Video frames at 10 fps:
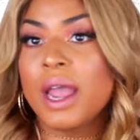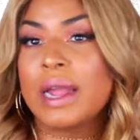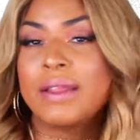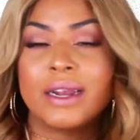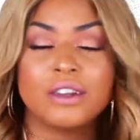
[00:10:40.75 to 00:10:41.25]

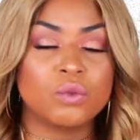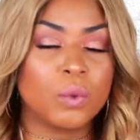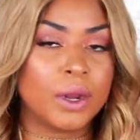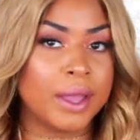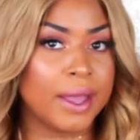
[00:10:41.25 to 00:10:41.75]
And then I just
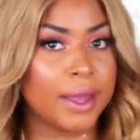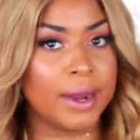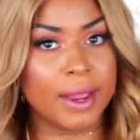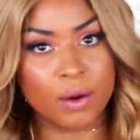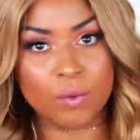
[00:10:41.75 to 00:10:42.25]
went
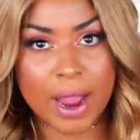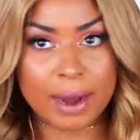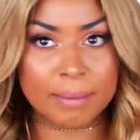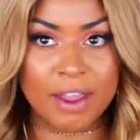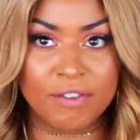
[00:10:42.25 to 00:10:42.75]
ahead and
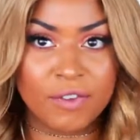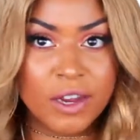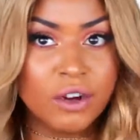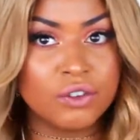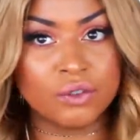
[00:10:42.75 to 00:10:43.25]
ran my
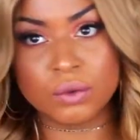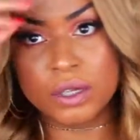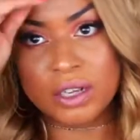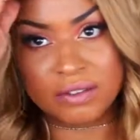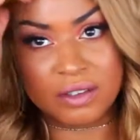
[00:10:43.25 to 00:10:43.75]
fingers through
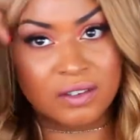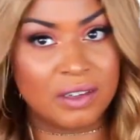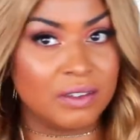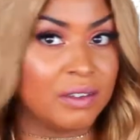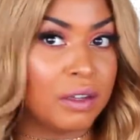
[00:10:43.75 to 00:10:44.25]
it because this
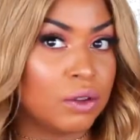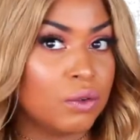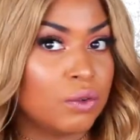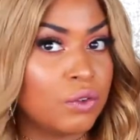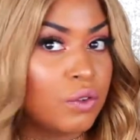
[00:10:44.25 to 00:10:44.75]
is the
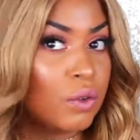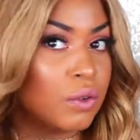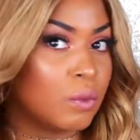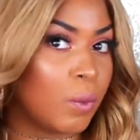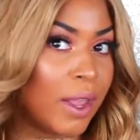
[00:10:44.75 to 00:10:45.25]

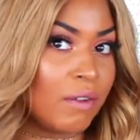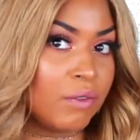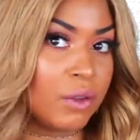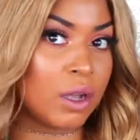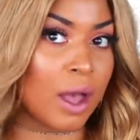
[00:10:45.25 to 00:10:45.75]
loose wave
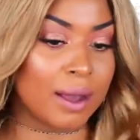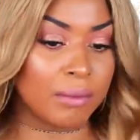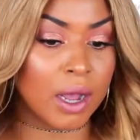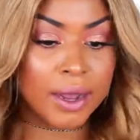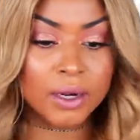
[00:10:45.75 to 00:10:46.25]
look
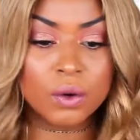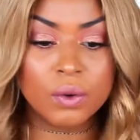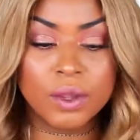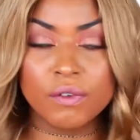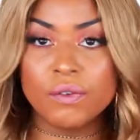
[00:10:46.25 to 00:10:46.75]
I'm kind of
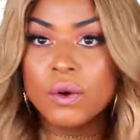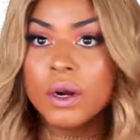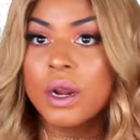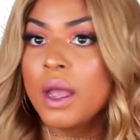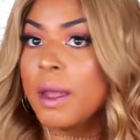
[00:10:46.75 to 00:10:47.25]
going for.